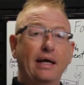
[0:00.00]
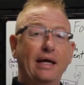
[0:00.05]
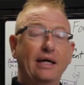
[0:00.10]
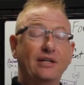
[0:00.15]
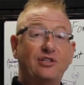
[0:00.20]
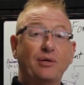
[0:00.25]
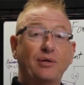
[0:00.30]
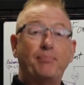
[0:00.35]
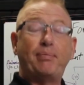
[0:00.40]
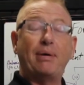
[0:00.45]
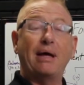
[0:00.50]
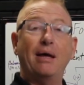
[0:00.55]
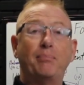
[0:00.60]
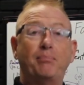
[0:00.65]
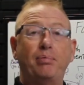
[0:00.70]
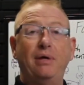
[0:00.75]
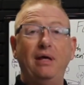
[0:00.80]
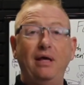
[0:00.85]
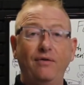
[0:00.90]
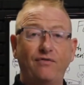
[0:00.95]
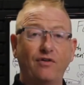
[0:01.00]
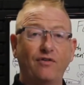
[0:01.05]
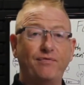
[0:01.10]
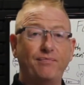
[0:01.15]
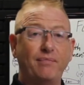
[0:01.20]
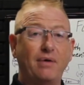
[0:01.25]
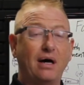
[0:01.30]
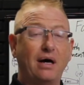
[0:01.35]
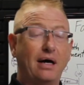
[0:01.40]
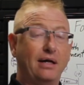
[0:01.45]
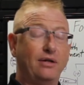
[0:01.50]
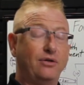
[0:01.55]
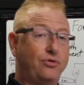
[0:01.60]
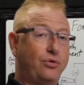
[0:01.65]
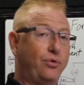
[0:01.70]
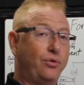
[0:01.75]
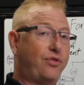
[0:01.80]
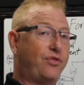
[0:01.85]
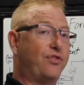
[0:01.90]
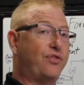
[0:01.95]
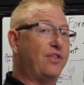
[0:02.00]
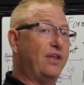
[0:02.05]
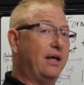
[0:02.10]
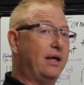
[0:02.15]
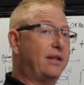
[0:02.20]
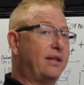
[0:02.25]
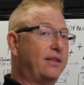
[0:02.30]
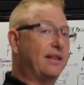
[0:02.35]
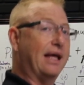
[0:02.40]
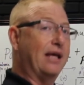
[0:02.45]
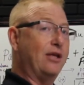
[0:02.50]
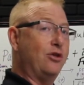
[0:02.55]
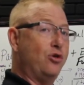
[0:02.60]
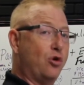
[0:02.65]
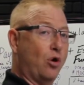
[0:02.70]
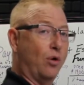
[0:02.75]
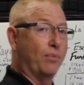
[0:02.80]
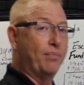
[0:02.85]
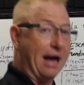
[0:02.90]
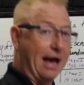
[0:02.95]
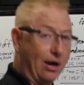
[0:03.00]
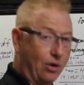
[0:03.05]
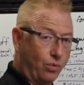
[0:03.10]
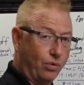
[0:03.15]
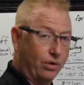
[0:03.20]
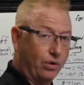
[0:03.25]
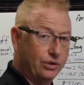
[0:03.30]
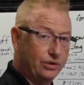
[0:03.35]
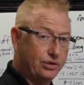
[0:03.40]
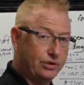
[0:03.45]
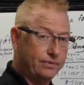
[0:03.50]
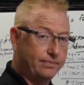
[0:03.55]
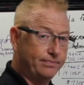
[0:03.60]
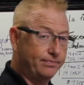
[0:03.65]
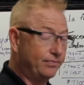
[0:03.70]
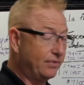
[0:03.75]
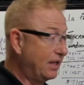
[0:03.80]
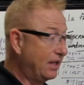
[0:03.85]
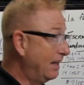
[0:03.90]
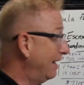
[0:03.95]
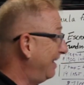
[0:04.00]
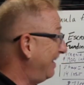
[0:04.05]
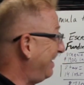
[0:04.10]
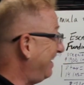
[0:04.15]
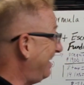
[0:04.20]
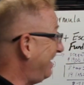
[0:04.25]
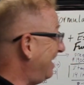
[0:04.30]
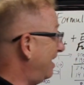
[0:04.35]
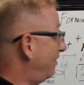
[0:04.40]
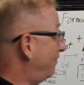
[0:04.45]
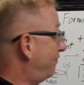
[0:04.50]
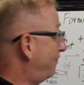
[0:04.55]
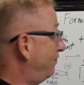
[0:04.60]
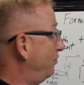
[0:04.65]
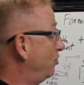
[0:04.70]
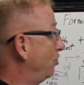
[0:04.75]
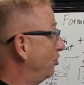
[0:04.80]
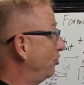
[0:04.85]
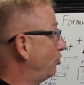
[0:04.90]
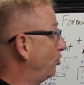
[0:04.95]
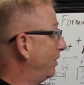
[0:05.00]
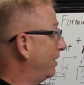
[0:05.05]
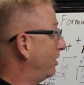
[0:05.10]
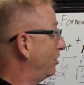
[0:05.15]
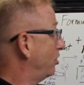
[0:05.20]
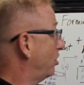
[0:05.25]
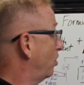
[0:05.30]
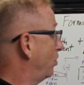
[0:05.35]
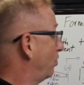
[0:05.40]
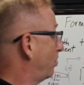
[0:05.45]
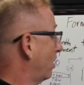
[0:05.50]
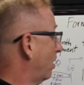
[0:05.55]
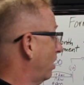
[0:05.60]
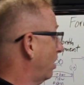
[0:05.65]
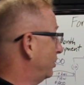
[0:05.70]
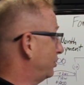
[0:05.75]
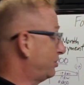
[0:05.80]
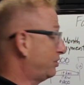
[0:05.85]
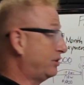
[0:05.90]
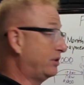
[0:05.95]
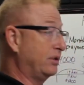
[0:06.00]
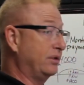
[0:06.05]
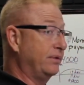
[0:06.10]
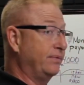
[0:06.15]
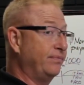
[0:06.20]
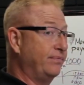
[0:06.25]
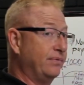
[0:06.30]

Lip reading: It's a pet peeve of mine to think that you go backwards. If you're doing a no-cost,